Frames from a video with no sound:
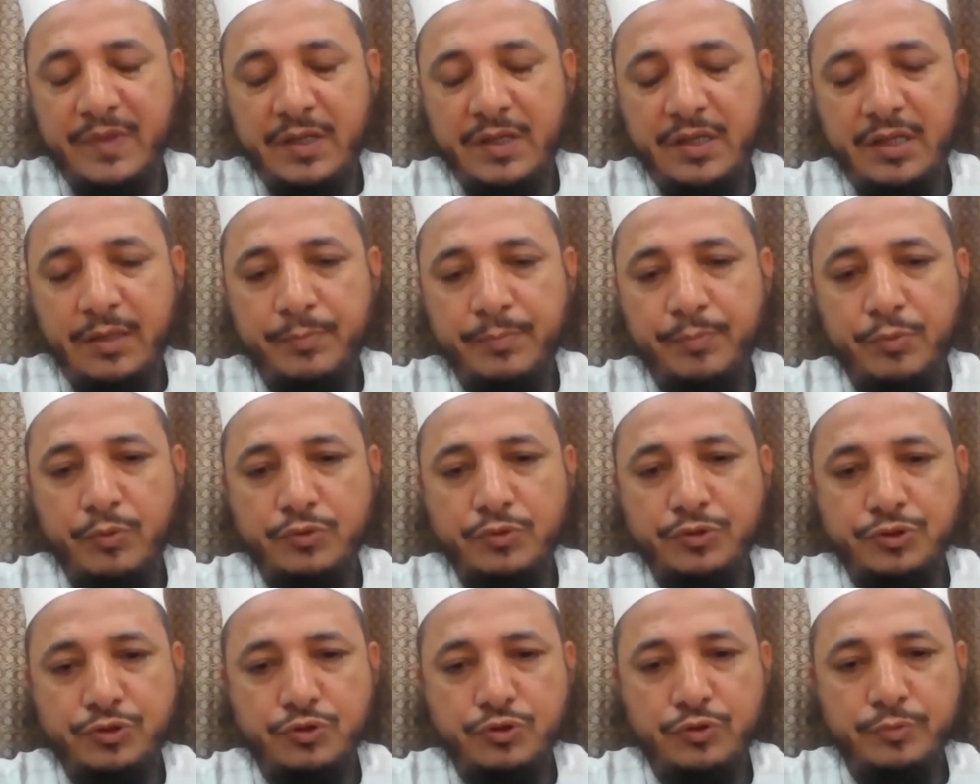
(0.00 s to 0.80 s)

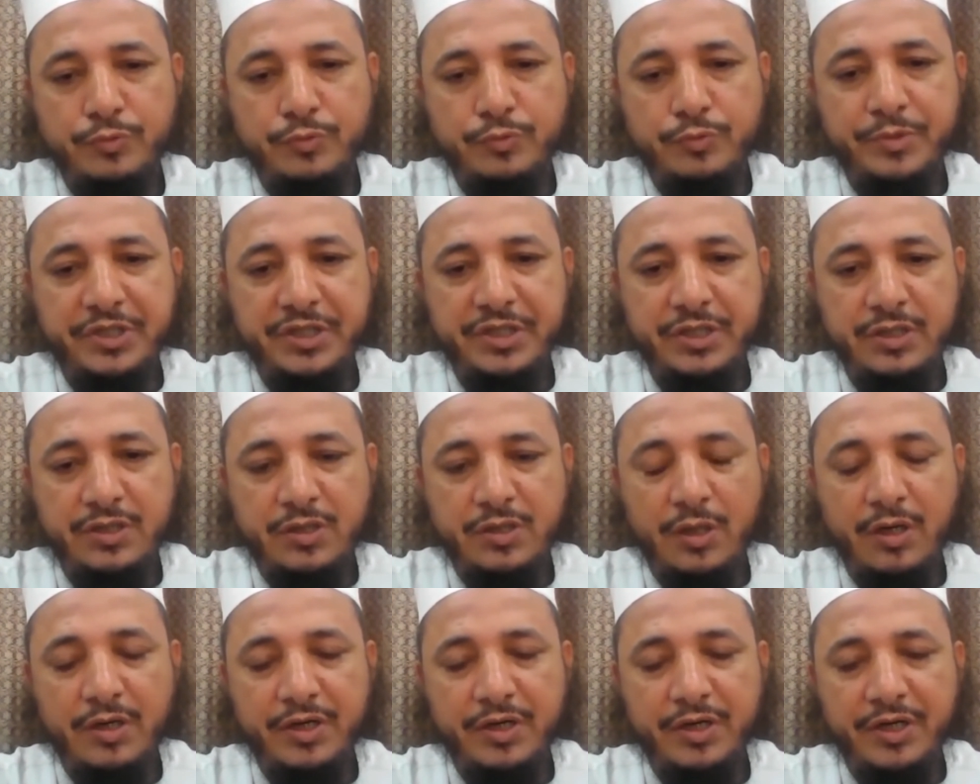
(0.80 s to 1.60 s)
supposed to be
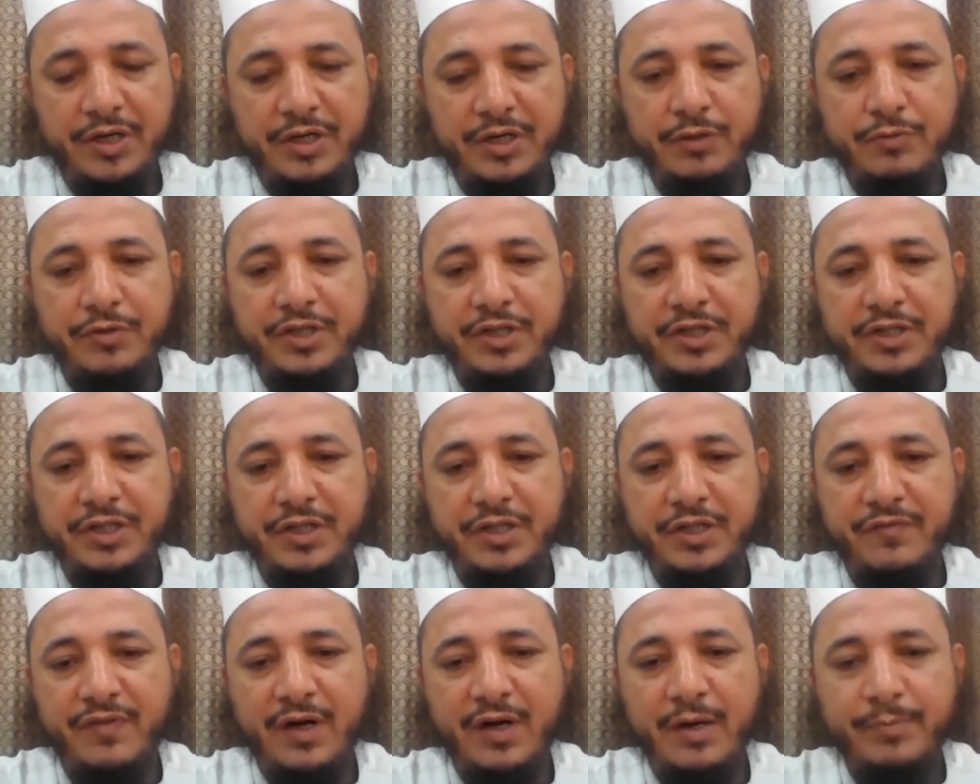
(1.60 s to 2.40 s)
taught during the
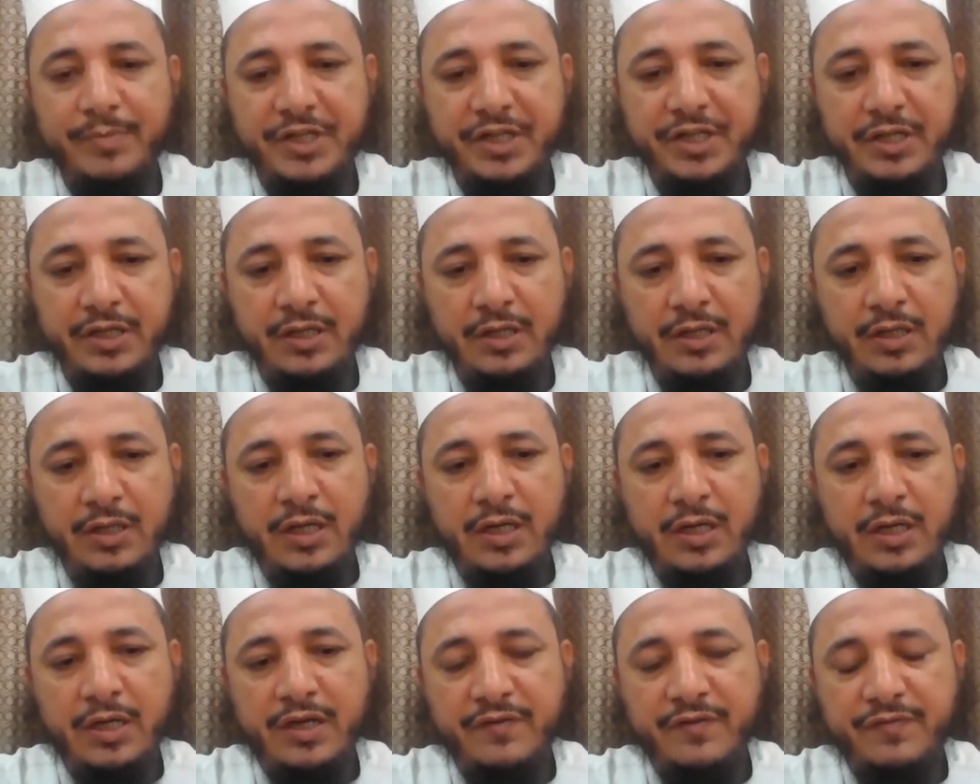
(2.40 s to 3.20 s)
Form D,
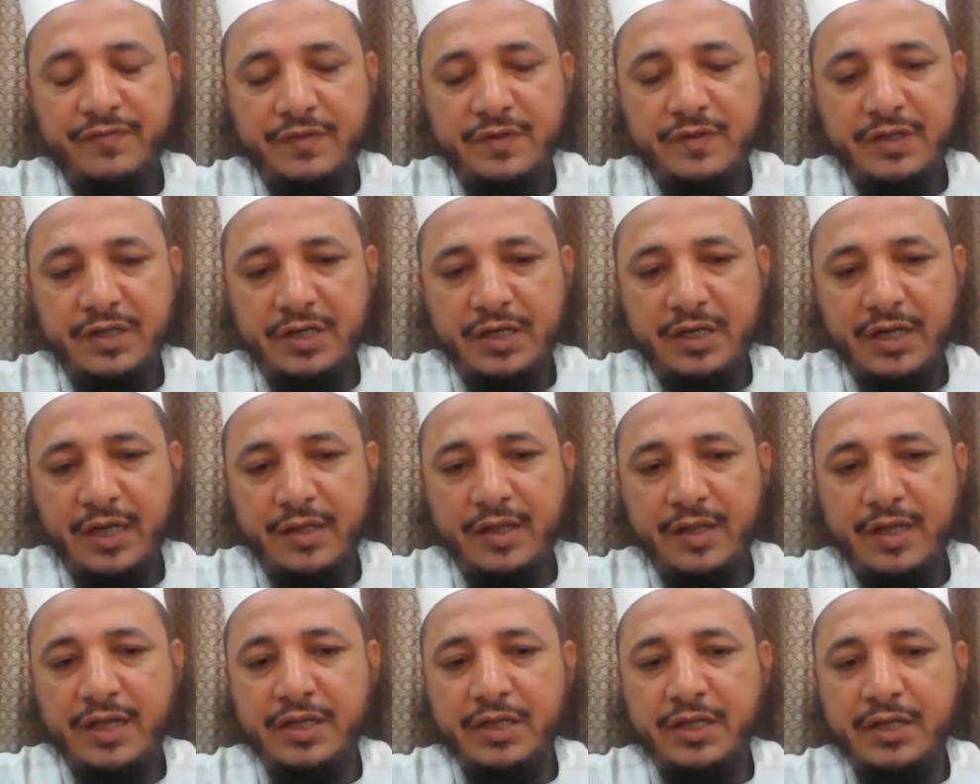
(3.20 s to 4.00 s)
if it has
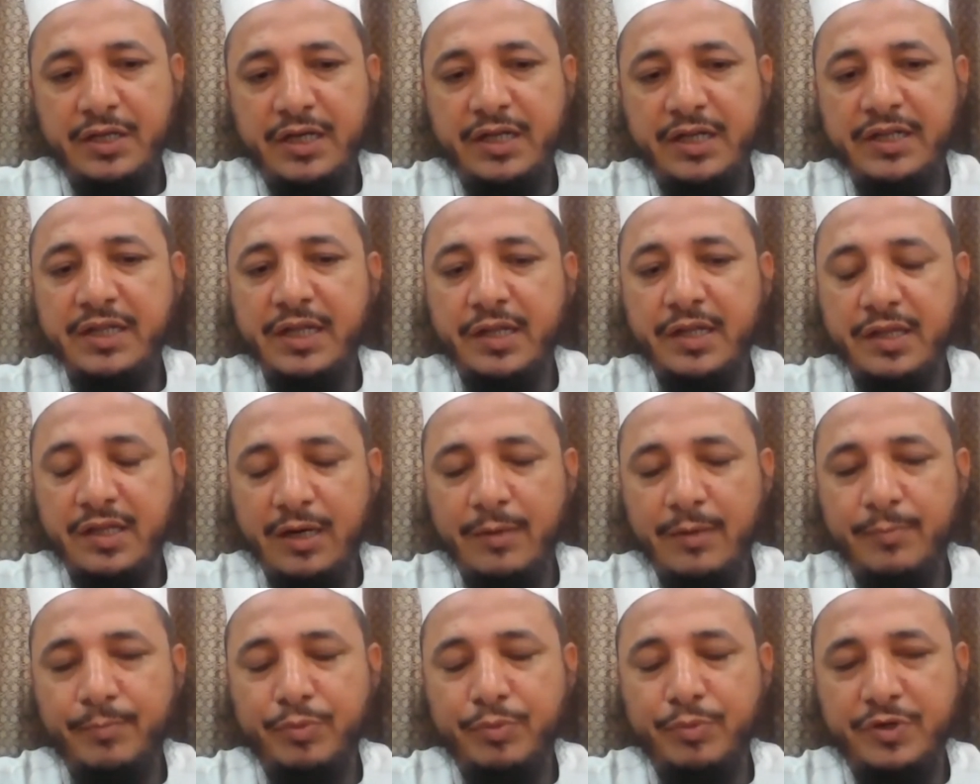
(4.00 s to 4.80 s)
any ethics
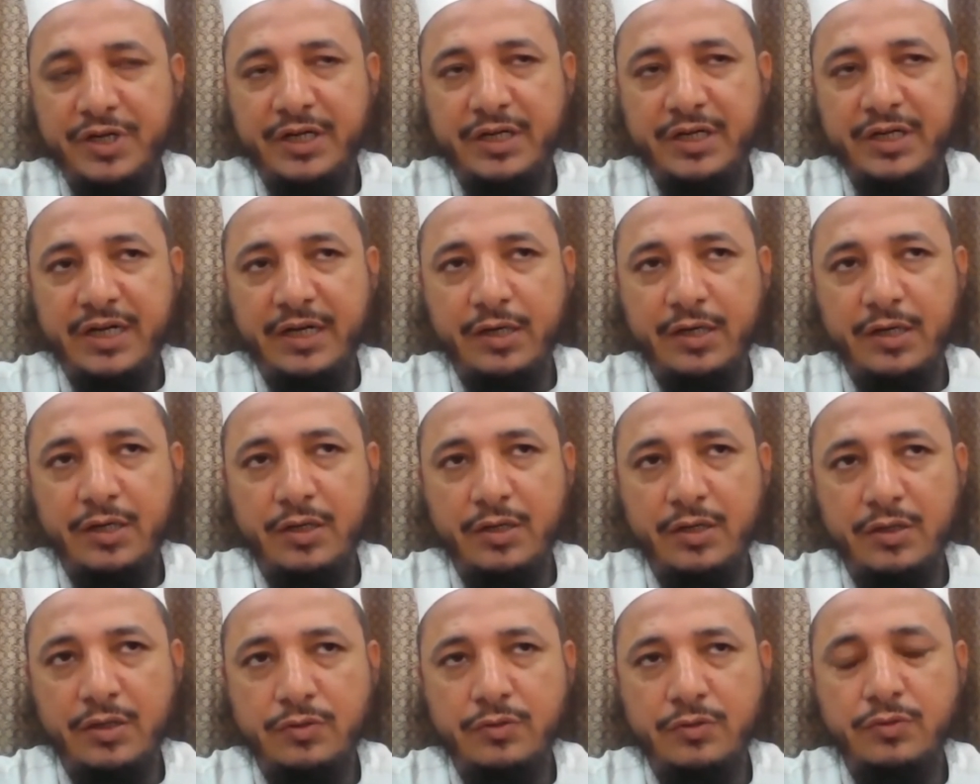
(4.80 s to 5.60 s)
component, and
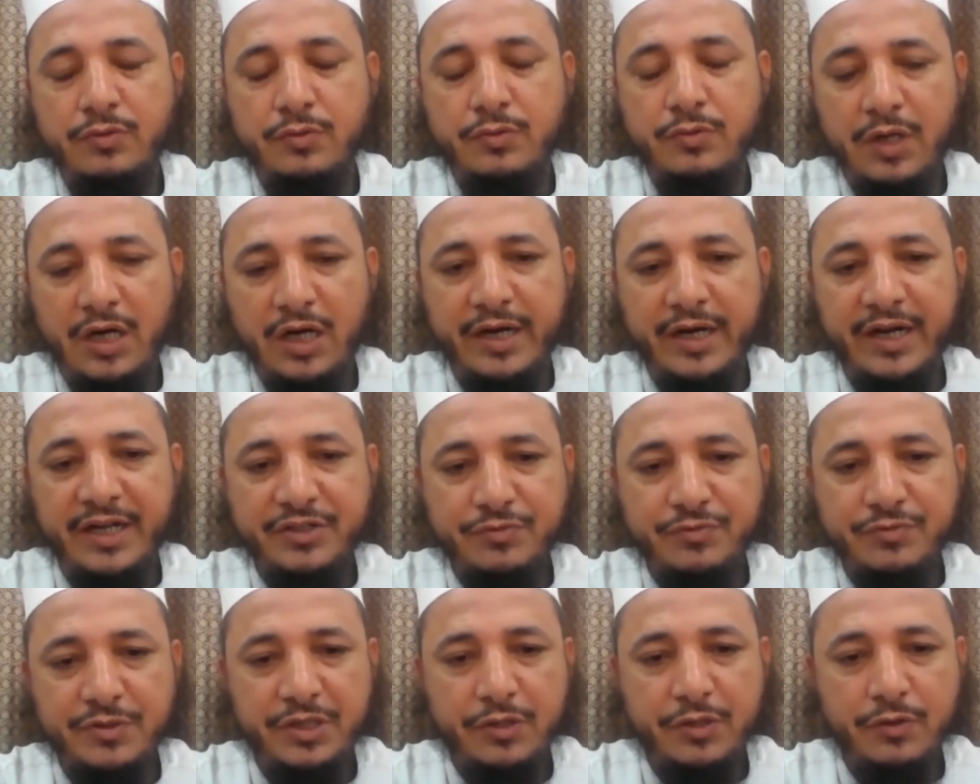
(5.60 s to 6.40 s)
who are
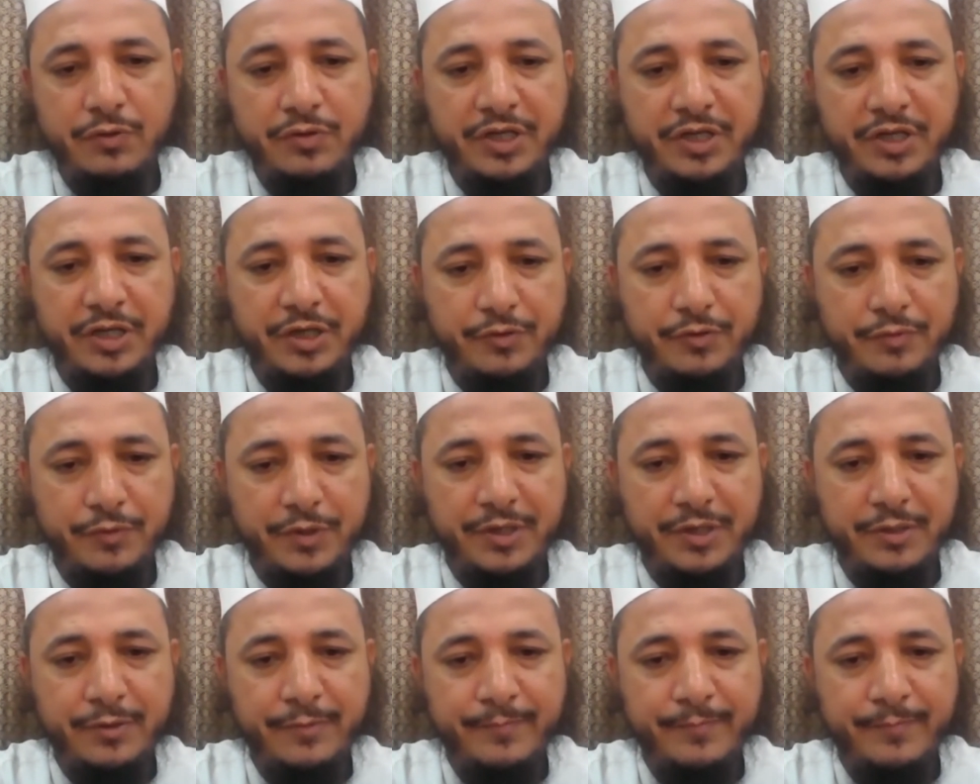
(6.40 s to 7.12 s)
actually looking into it?